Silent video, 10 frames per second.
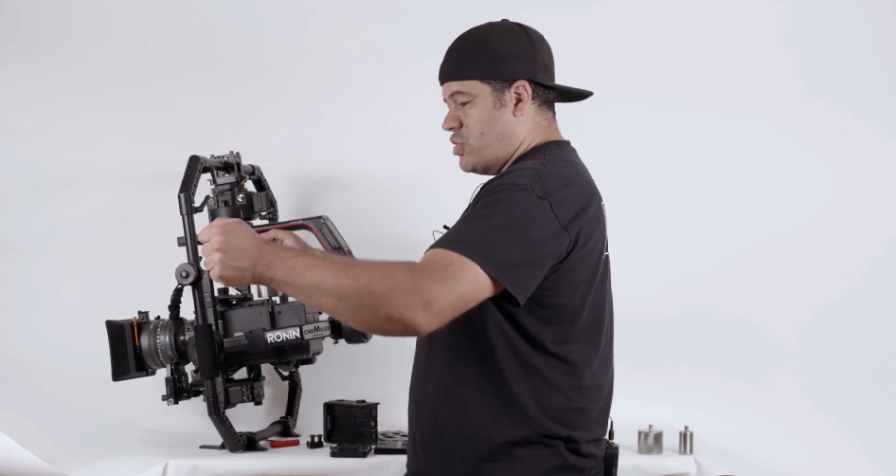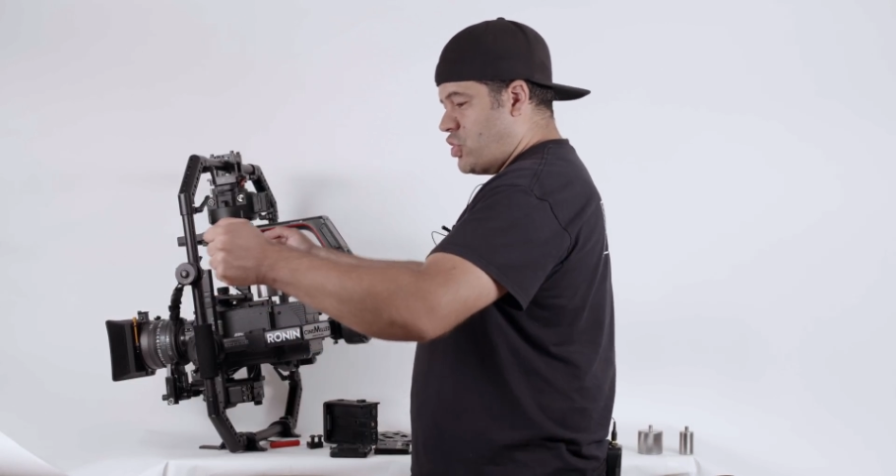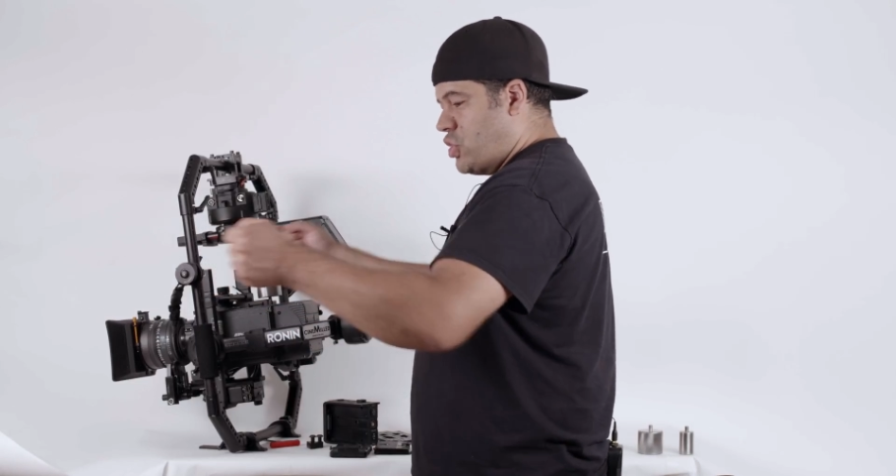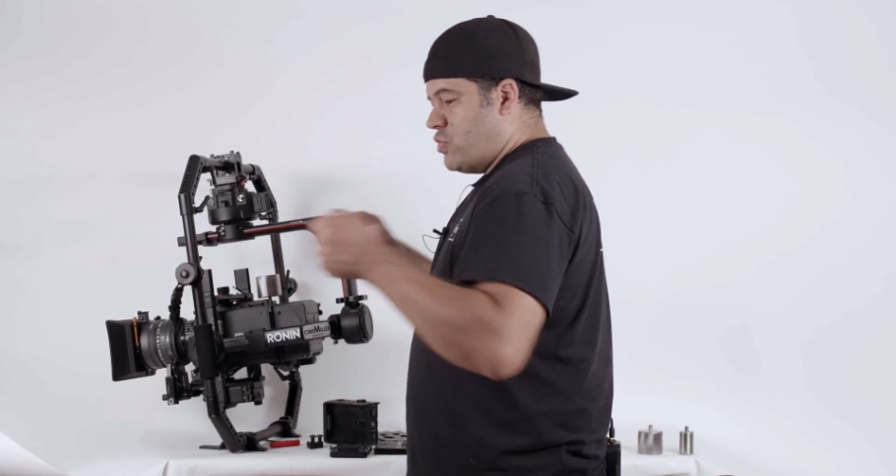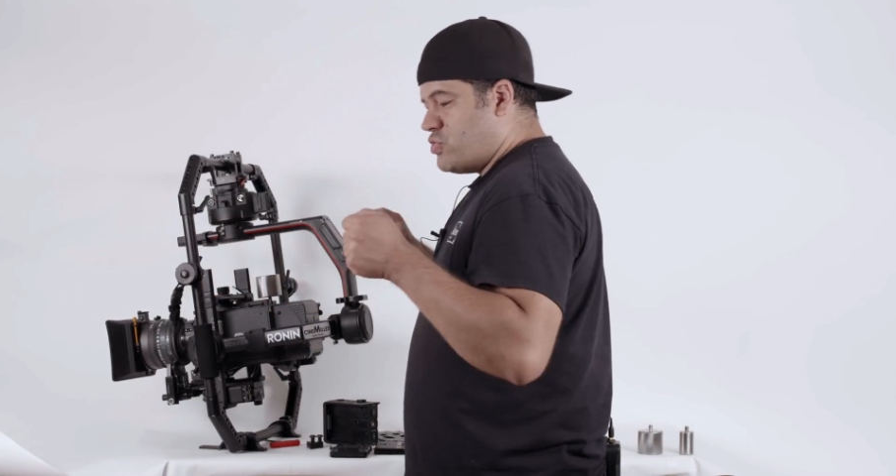the
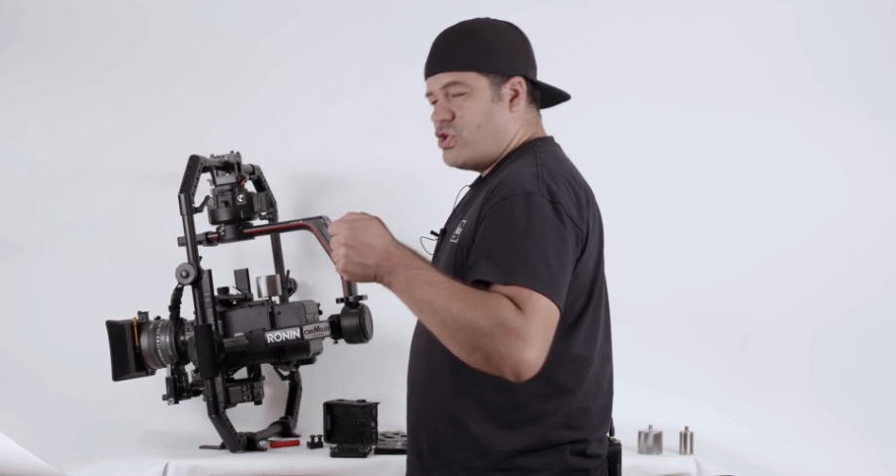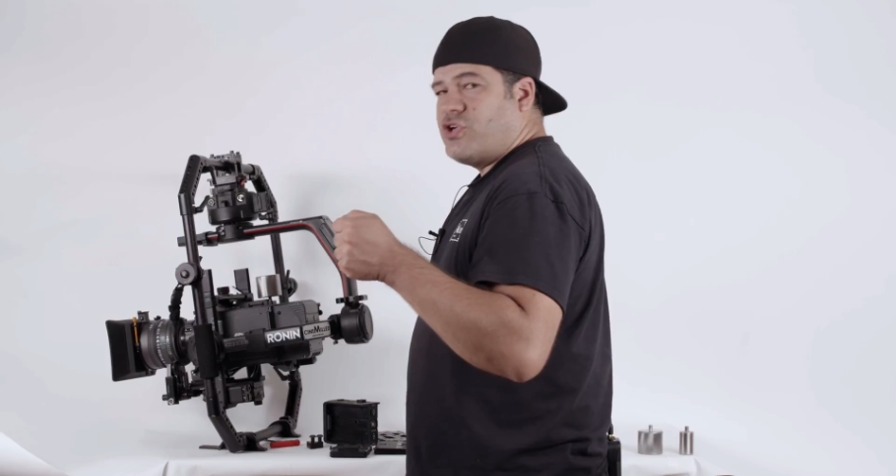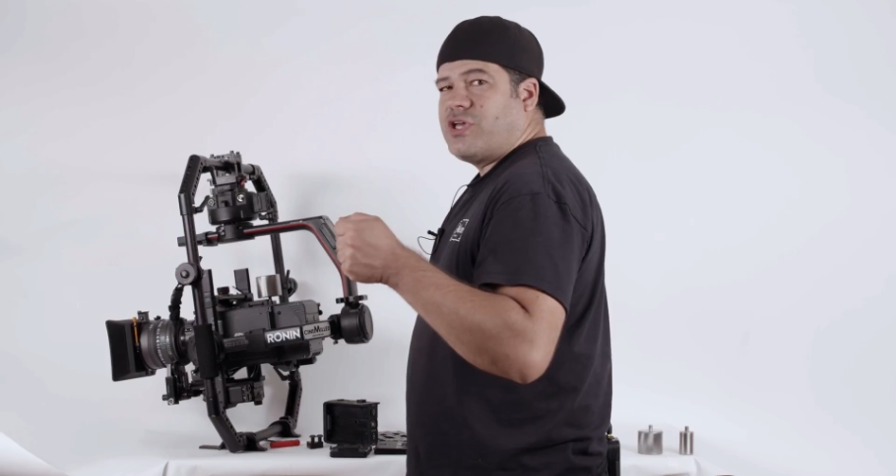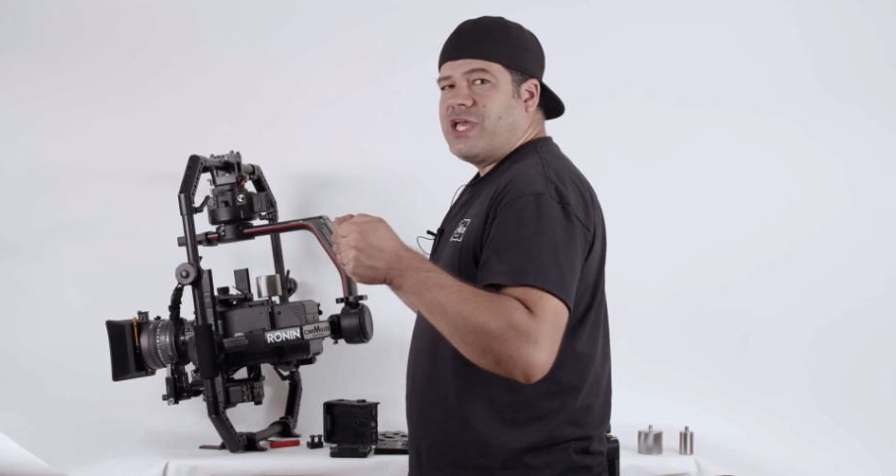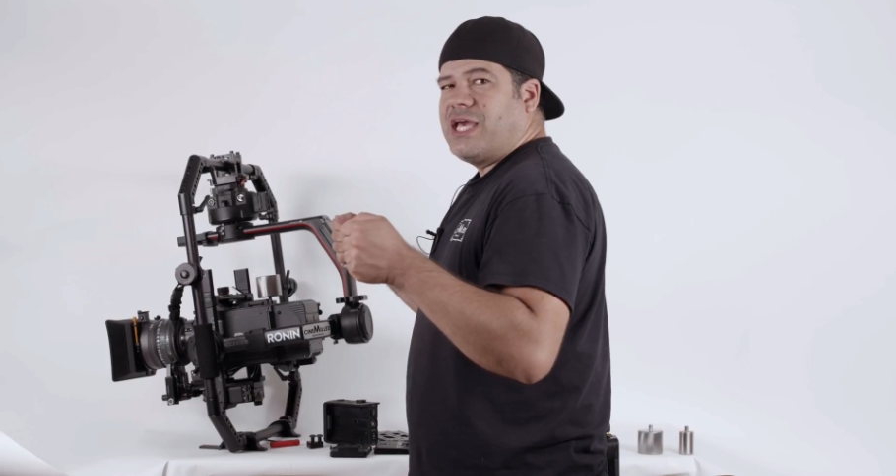closer
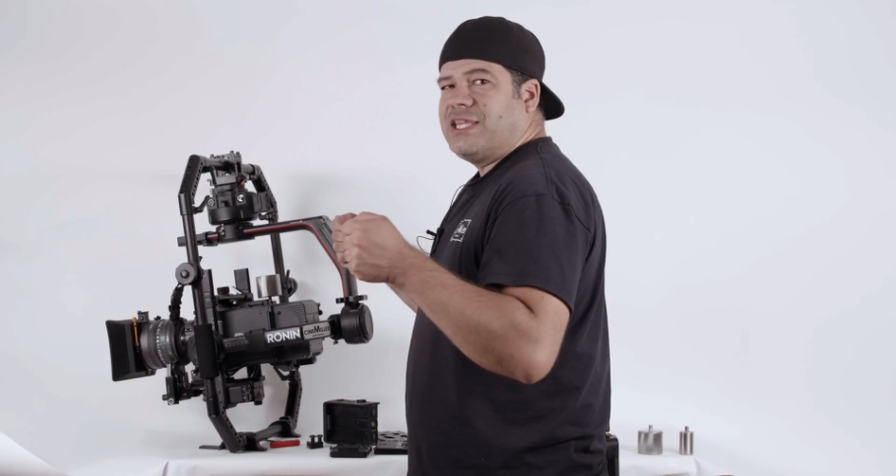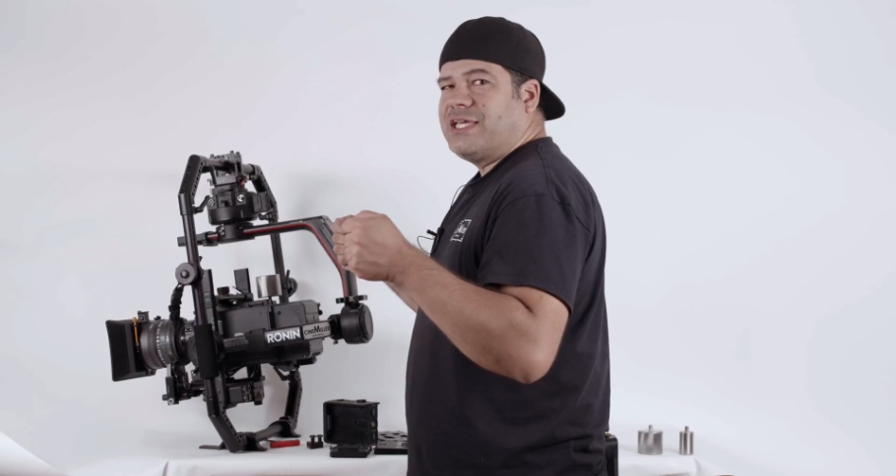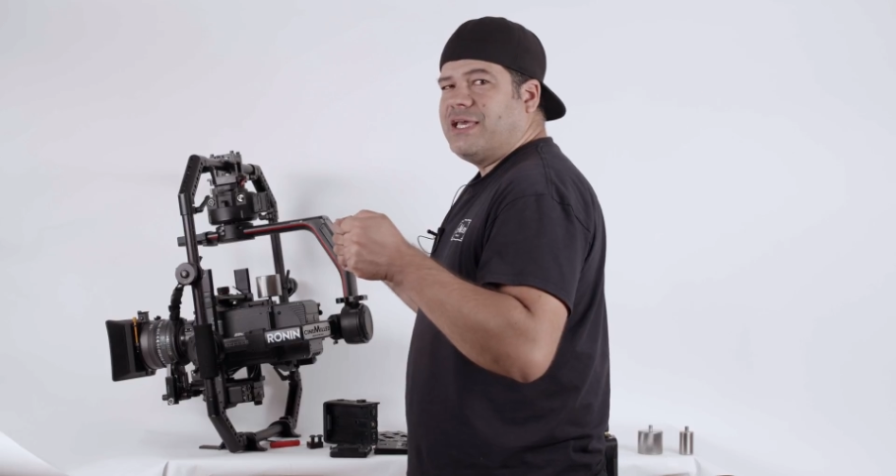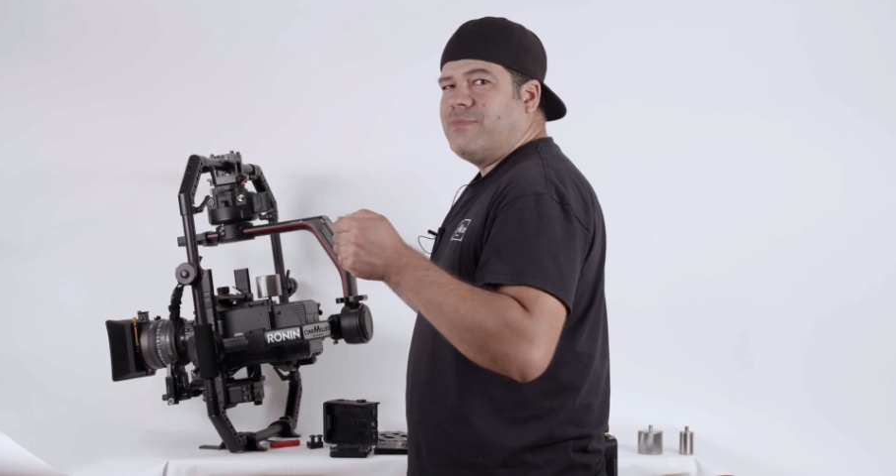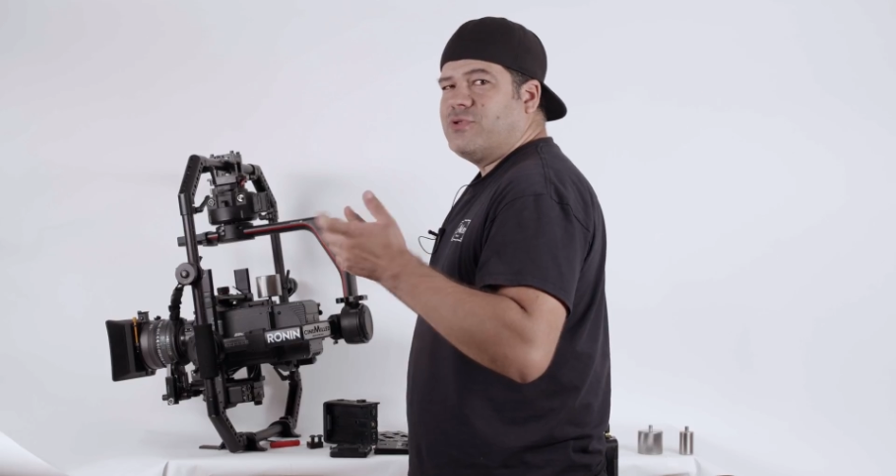you can get the
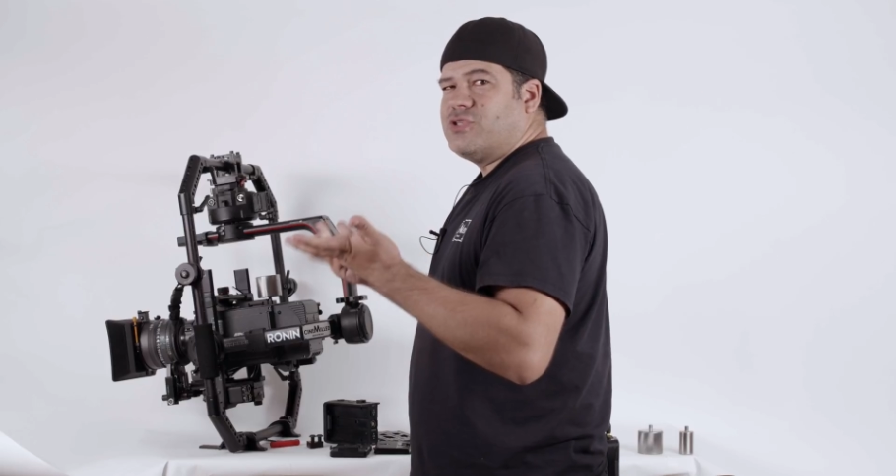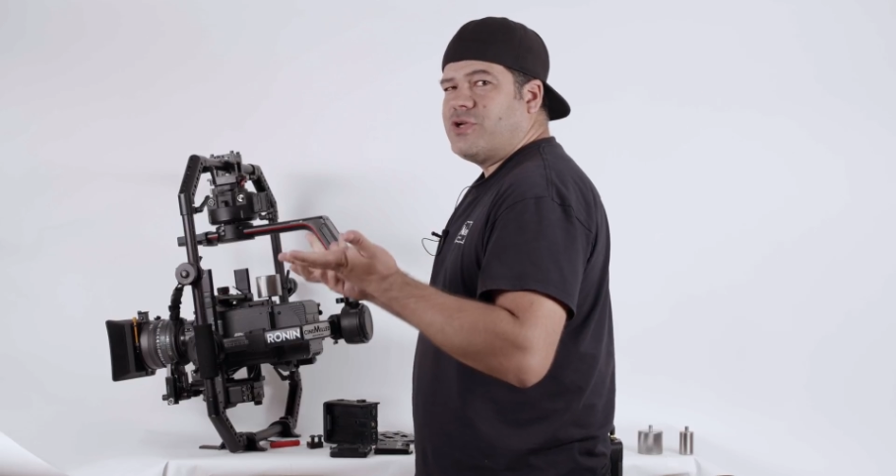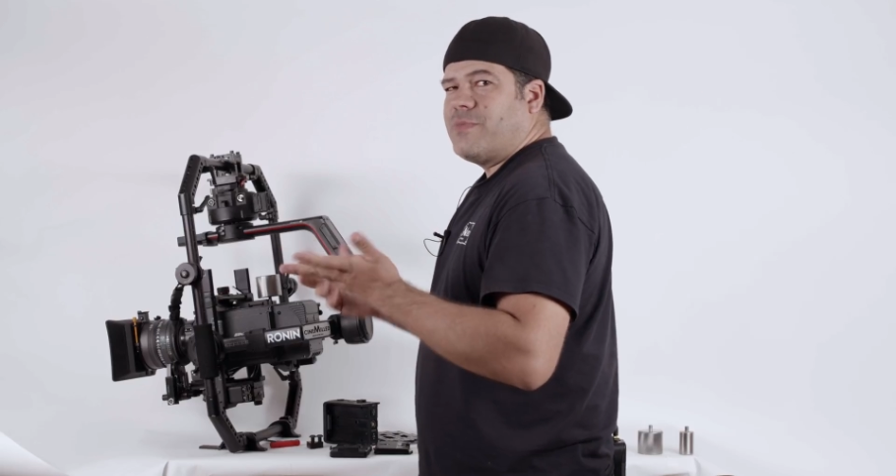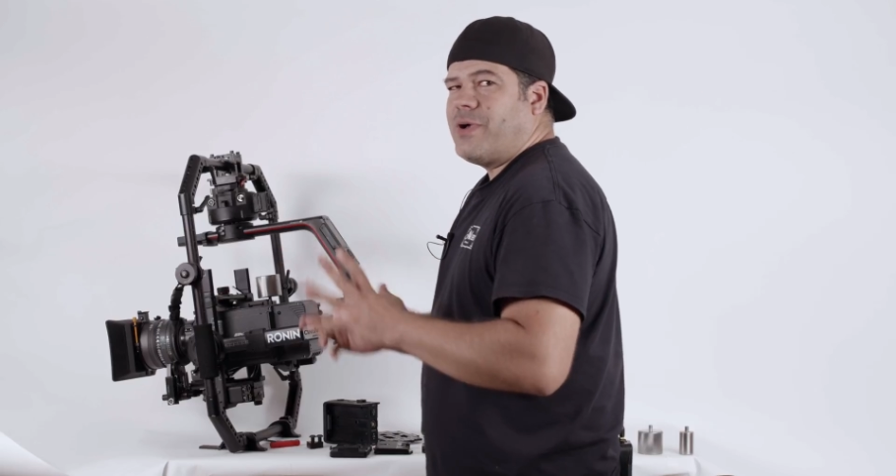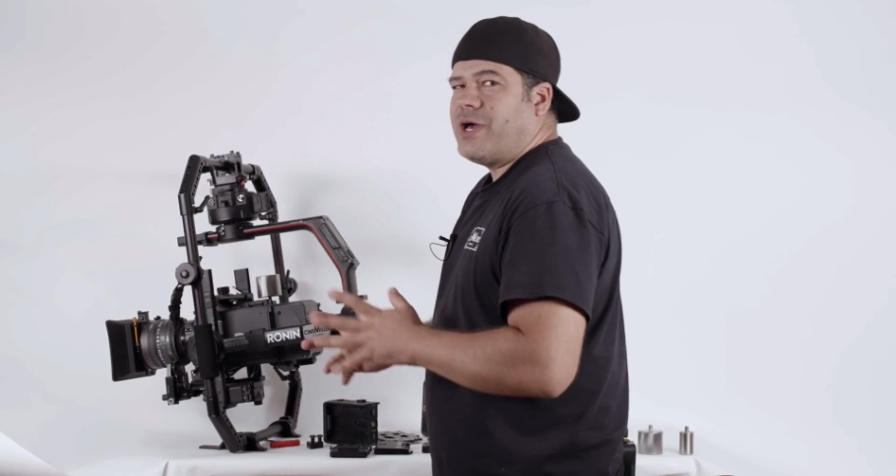gimbal to
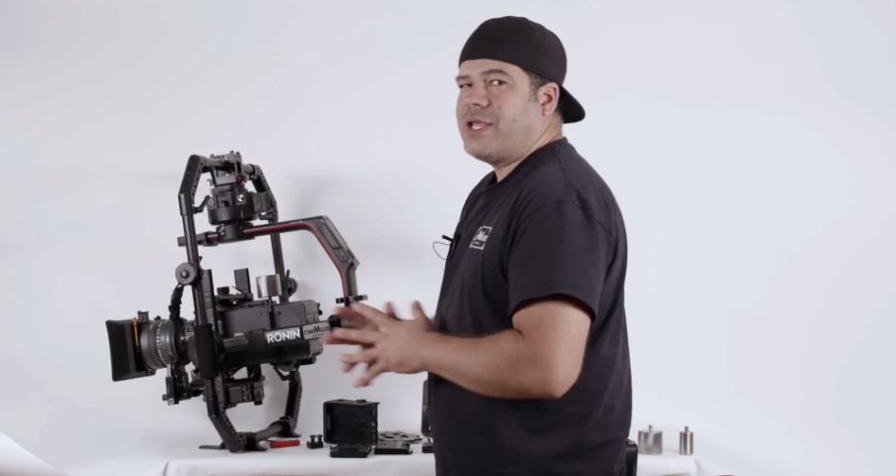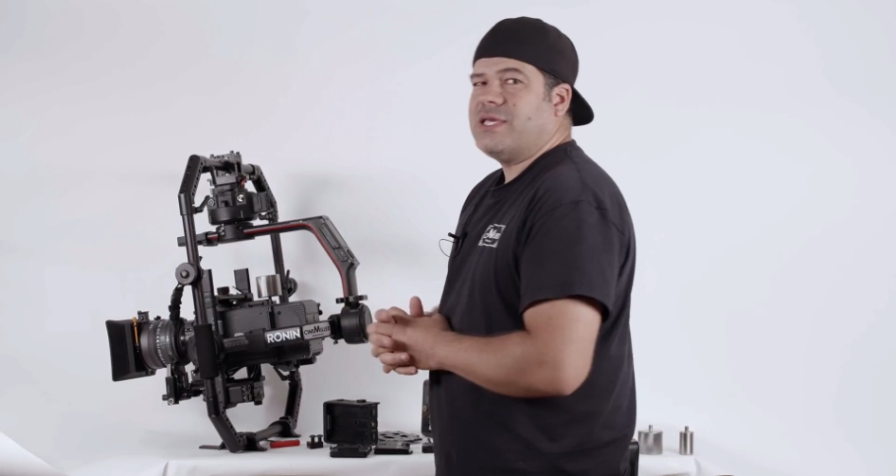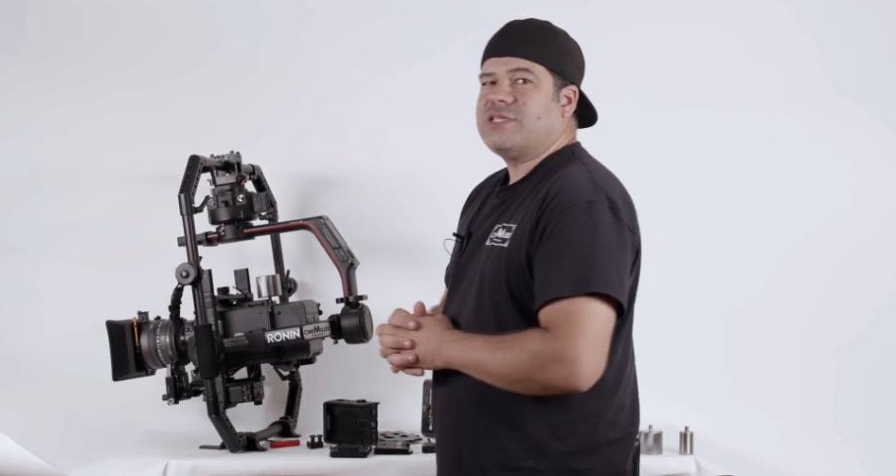your body.